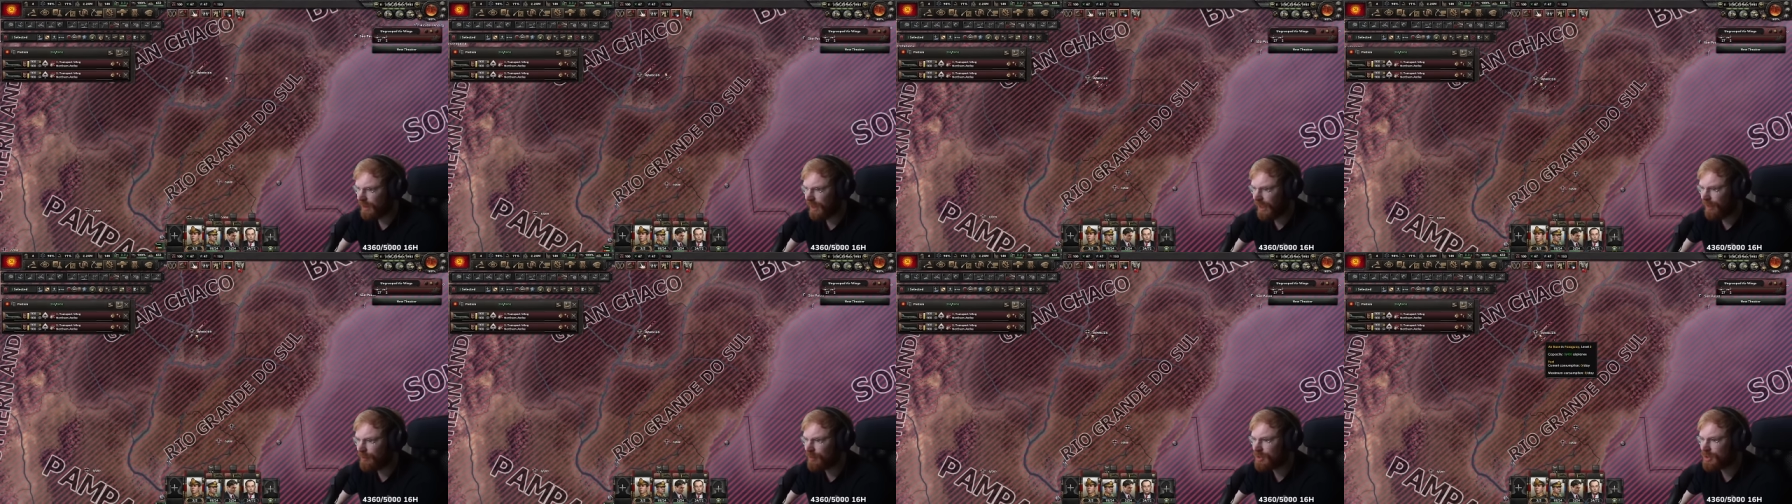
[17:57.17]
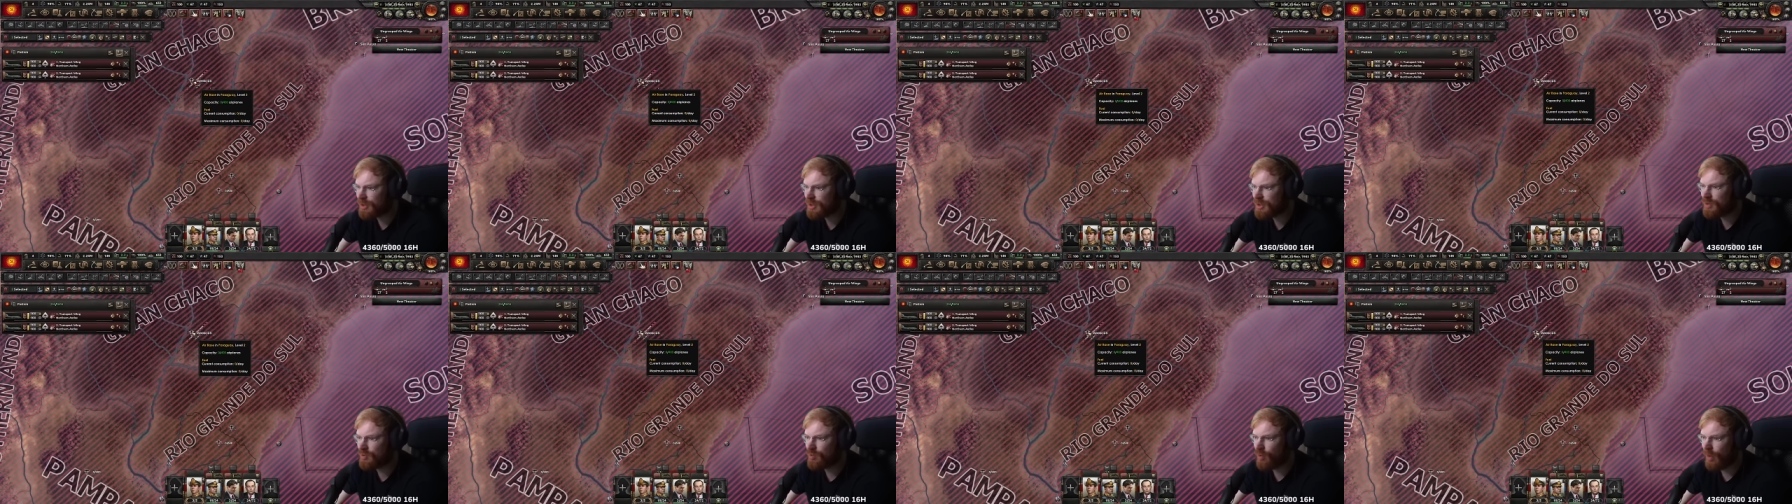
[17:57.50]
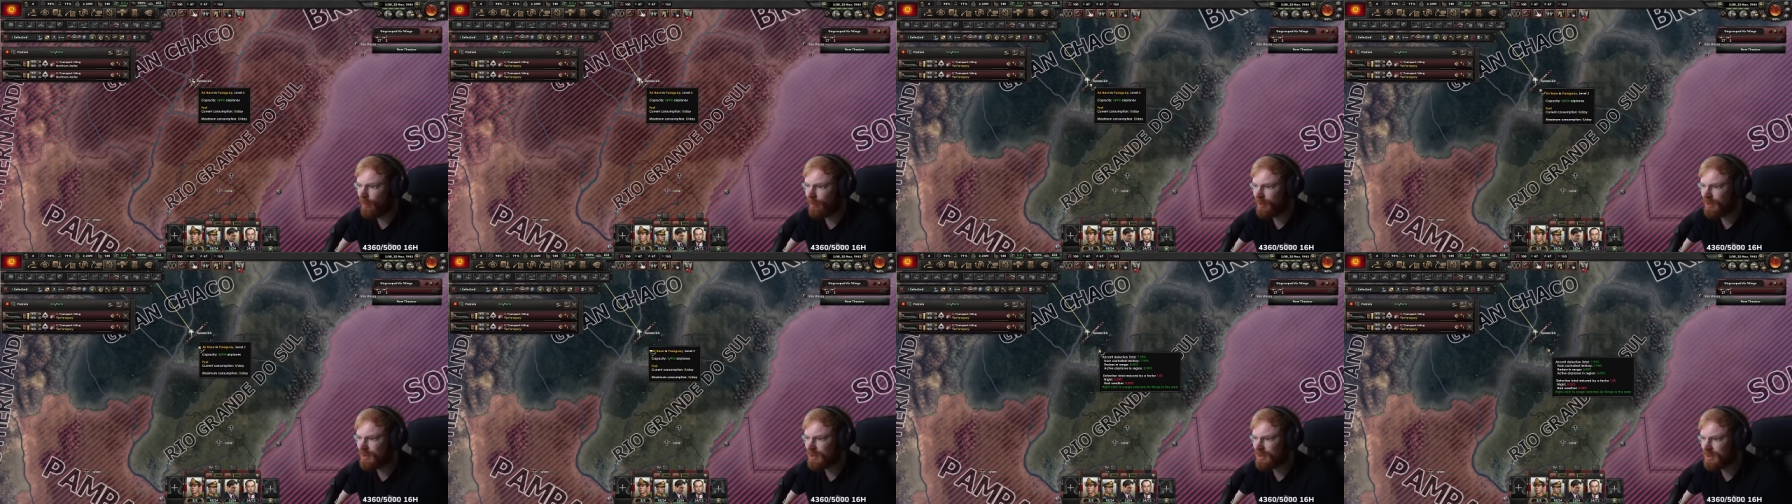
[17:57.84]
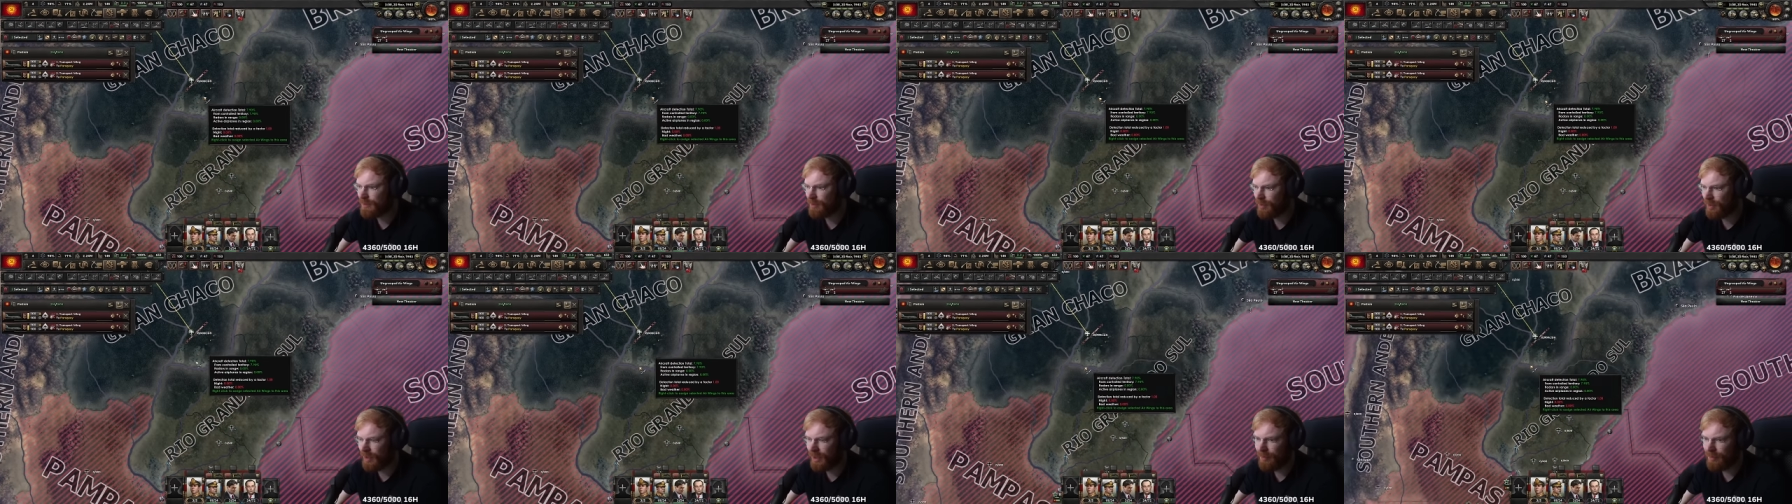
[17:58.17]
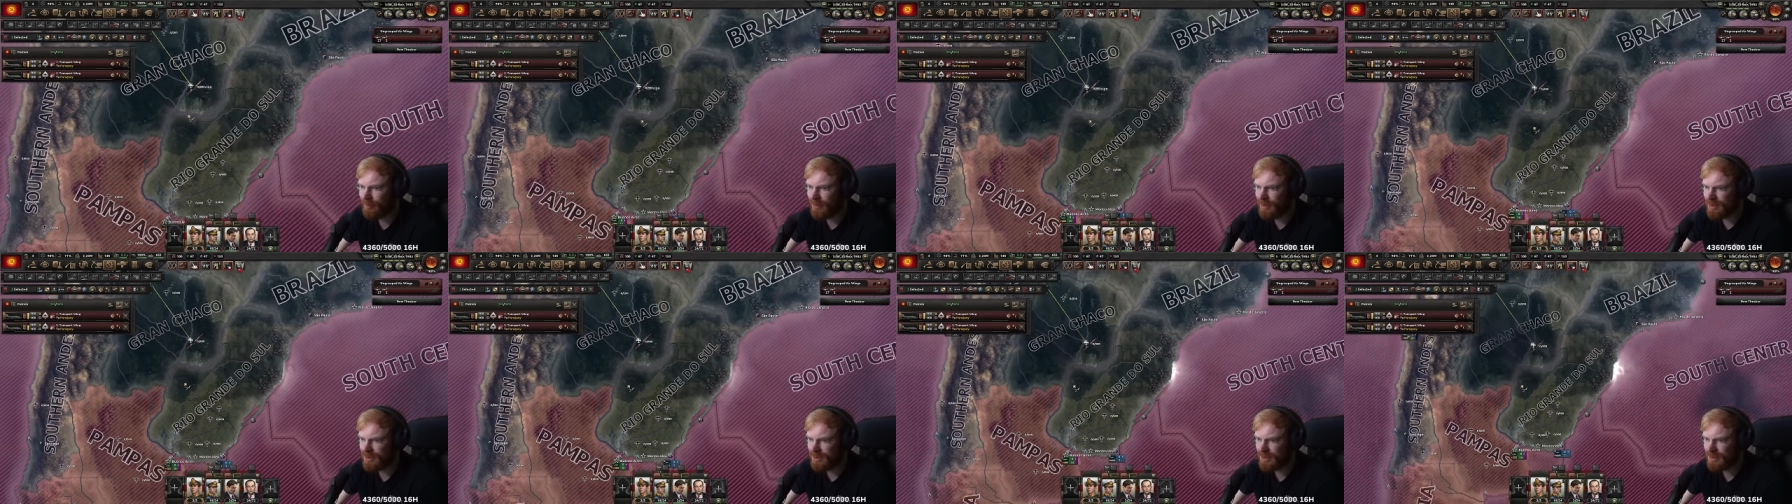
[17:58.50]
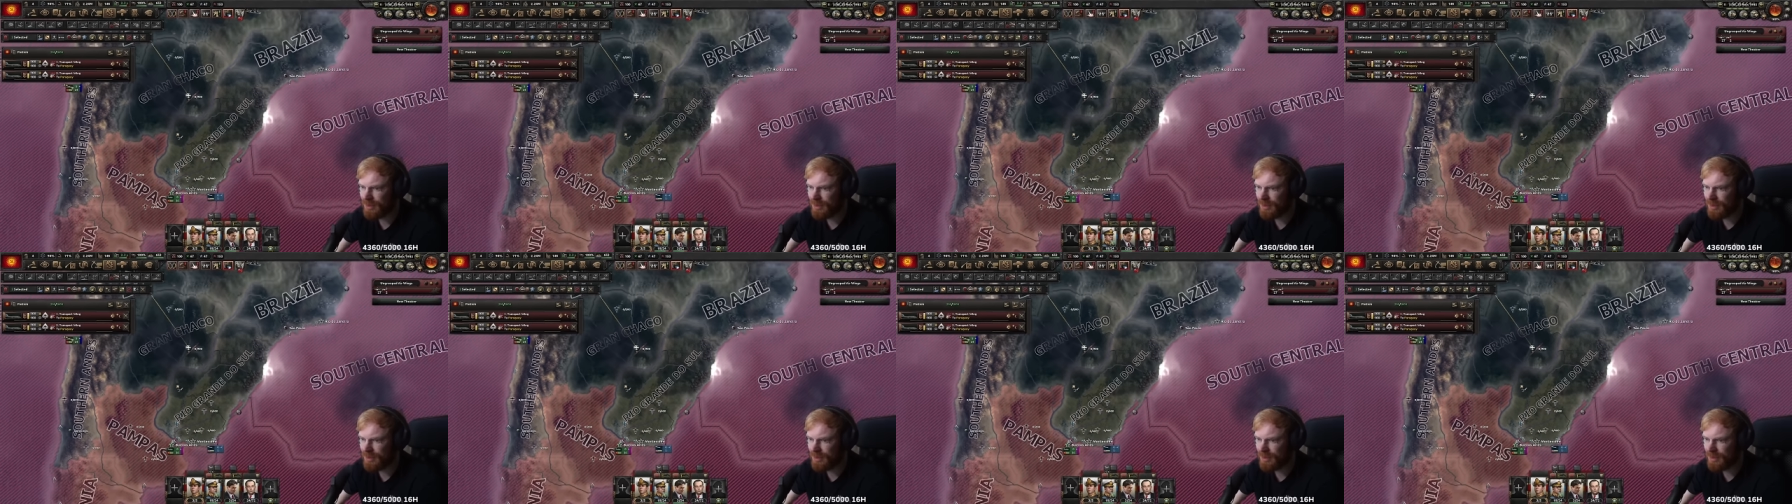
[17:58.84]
I will just drop on his supply up and he's